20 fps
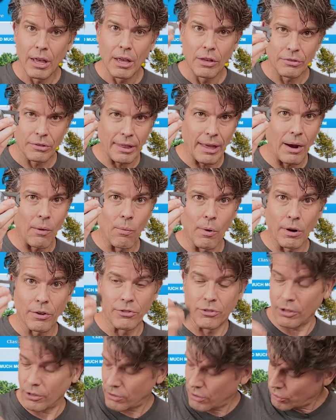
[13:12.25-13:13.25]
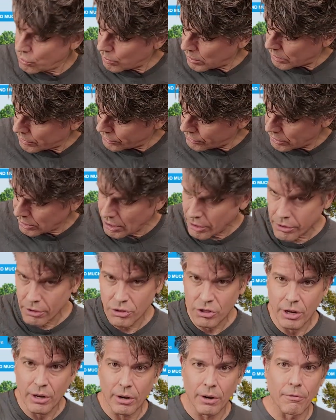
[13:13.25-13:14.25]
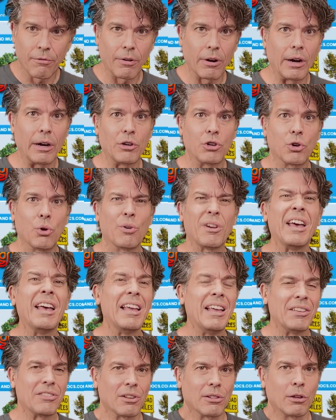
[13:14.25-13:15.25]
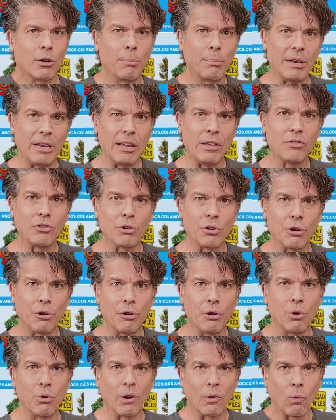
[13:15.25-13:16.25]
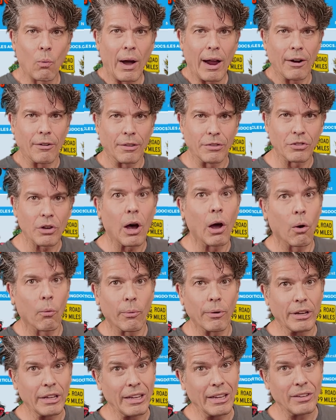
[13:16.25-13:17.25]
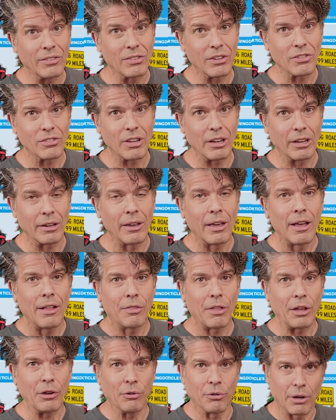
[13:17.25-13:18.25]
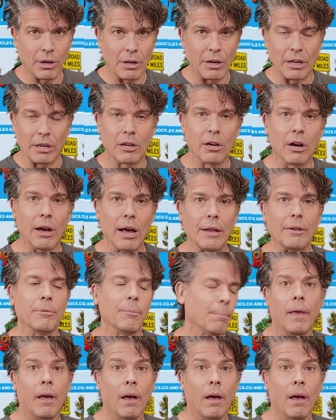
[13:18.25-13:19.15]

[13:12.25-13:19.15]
So that works just as well as the other ferrite choke. It's a little bit easier to do on a wire that's already existing that you're not going to cut.